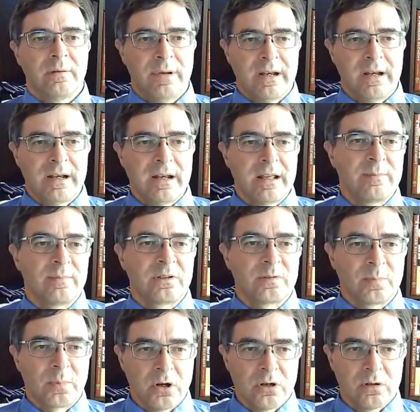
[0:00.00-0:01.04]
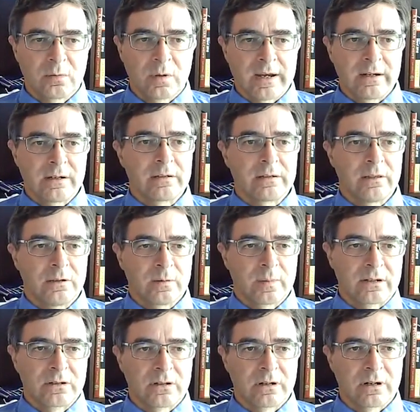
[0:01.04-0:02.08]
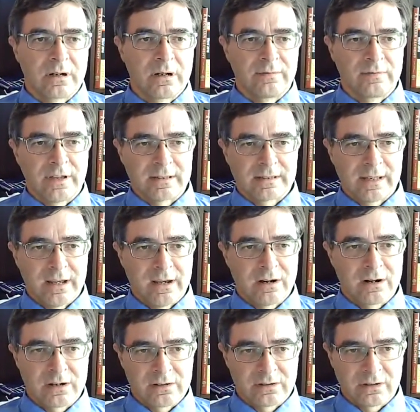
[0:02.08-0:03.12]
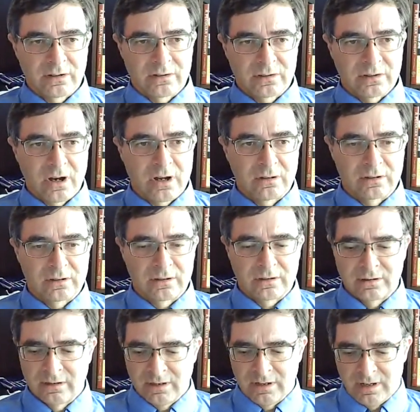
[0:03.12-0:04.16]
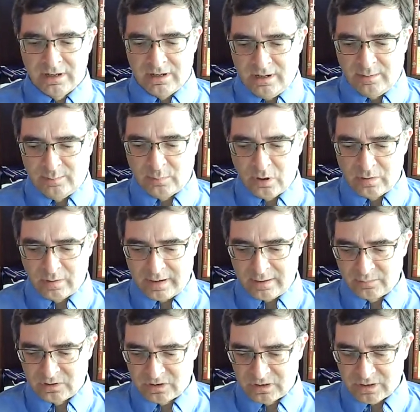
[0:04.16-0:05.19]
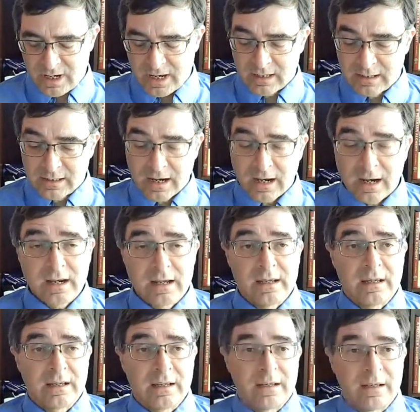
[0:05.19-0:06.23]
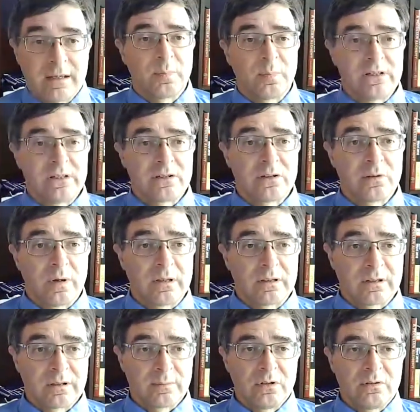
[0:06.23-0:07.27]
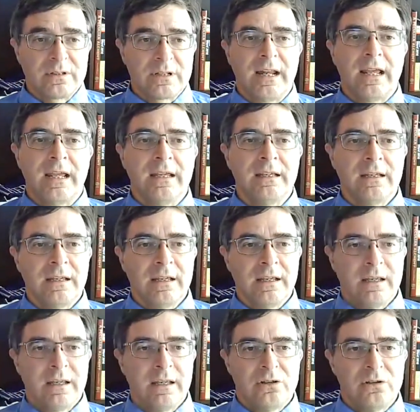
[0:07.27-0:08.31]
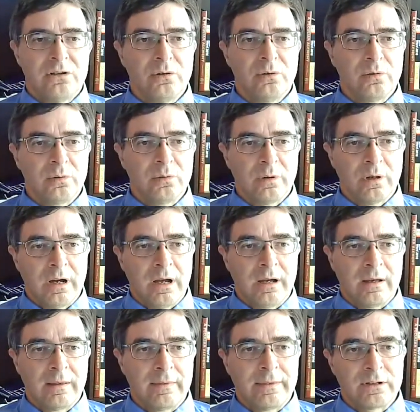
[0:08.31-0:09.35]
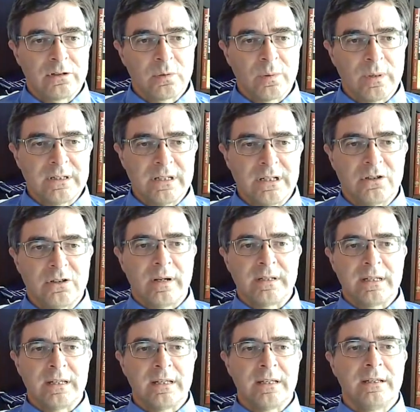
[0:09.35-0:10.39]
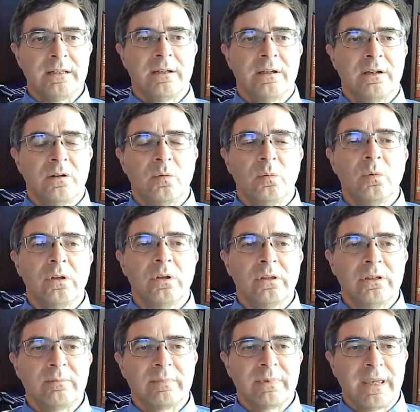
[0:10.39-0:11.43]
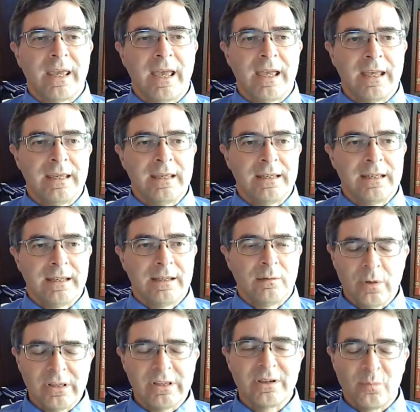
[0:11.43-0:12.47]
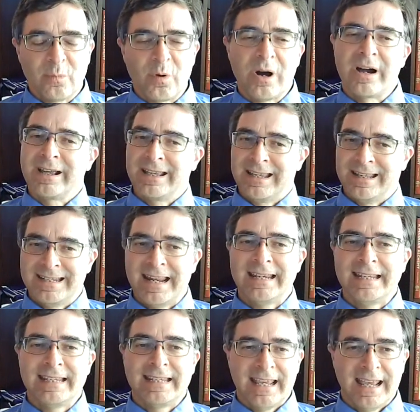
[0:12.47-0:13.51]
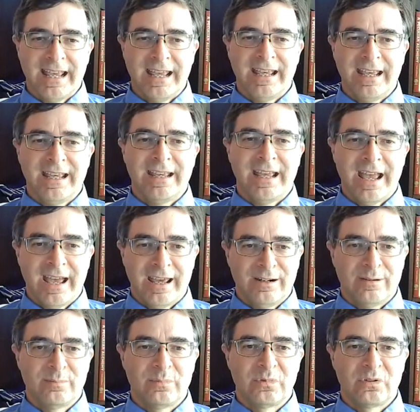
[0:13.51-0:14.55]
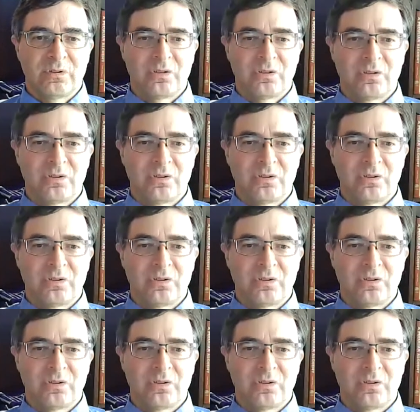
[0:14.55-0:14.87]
name is Paul Ryer, the director of SAR's Scholar Programs, and I am so pleased to welcome you today to uh, the 2020 William K. William Y. and Nettie K. Adams